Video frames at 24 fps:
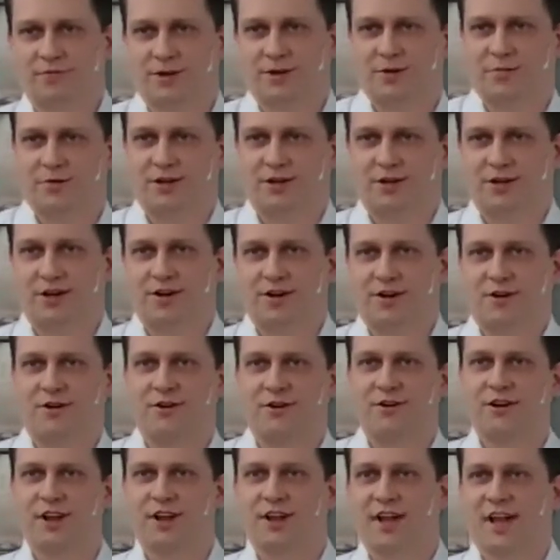where we're
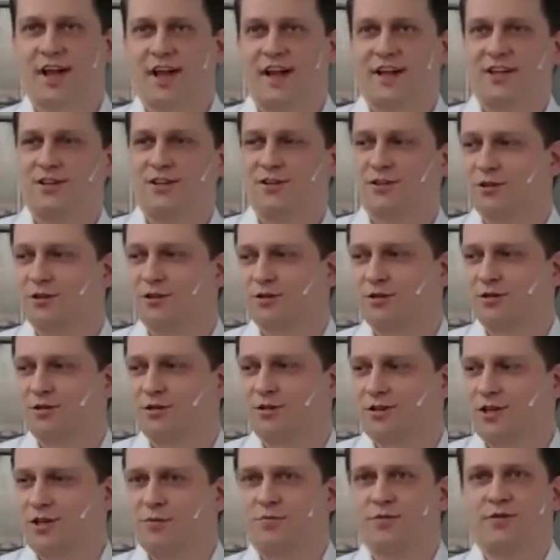currently at, to
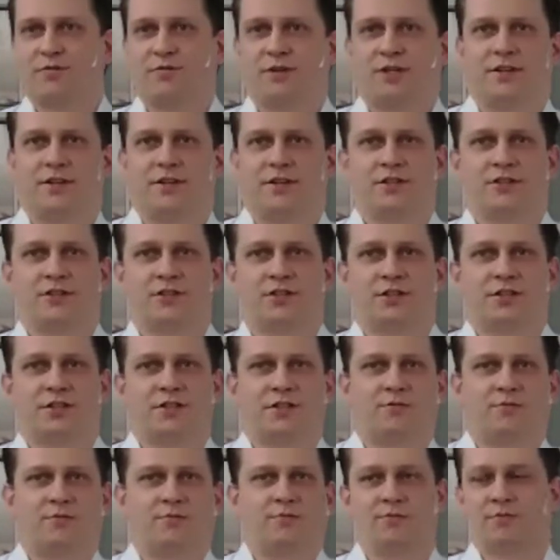TPW, it's
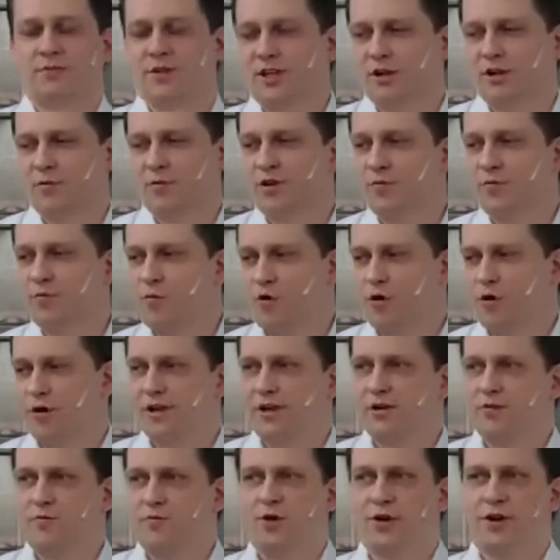just a little bit more
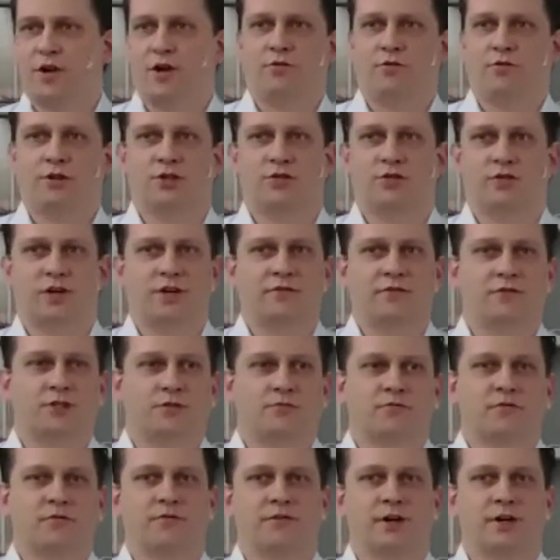than a 1-hour drive,
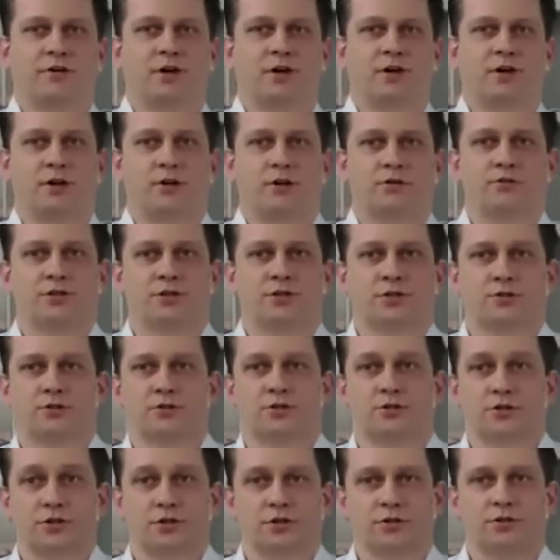so we're very close to
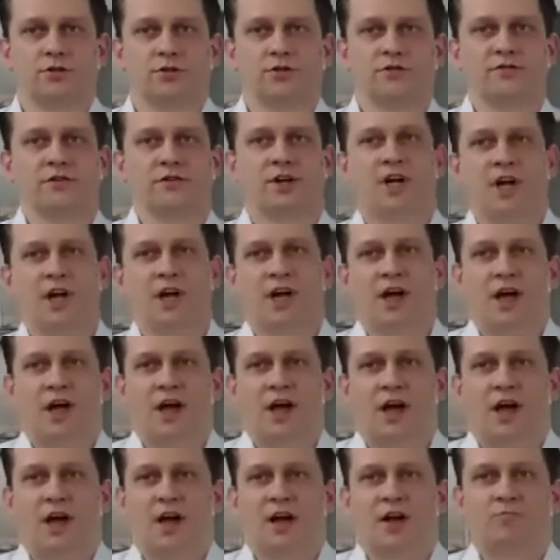Düsseldorf,
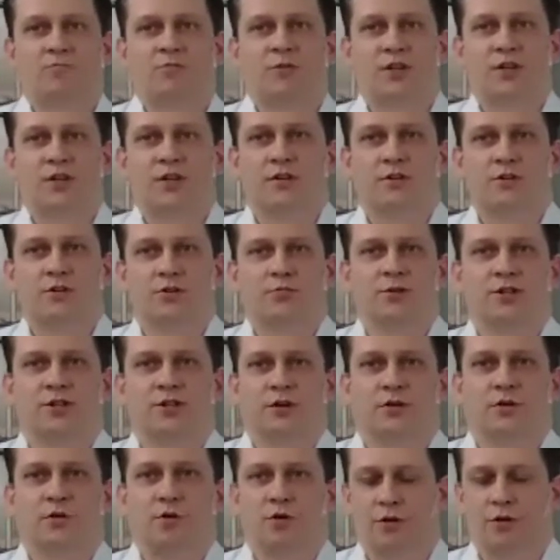in a German
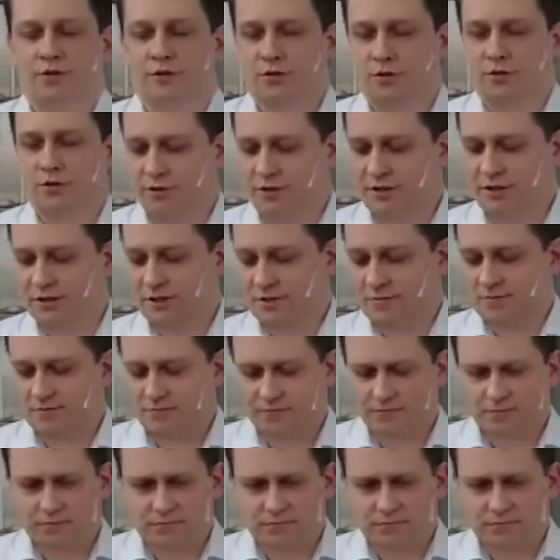town called Neuss.